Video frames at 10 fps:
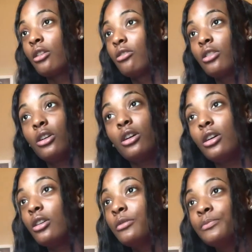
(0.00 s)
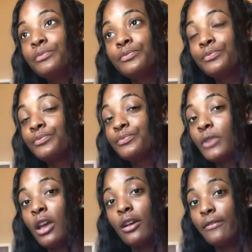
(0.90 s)
girl,
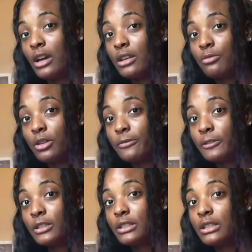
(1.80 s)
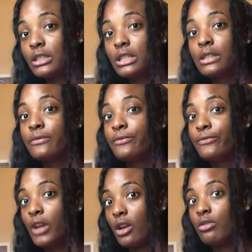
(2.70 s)
finding real friends is
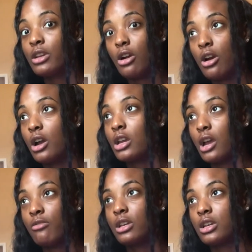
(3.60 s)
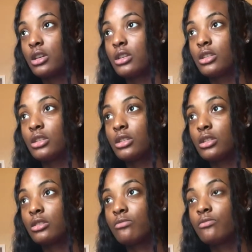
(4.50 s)
very hard nowadays.
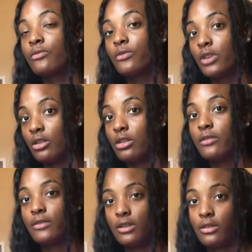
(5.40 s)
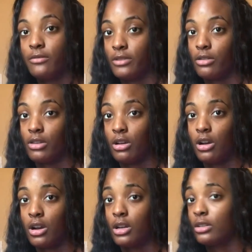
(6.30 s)
Very, very, very
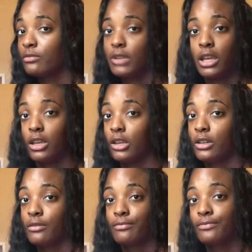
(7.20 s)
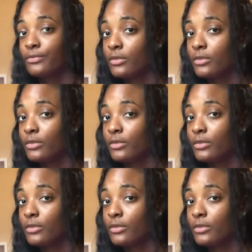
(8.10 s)
hard. And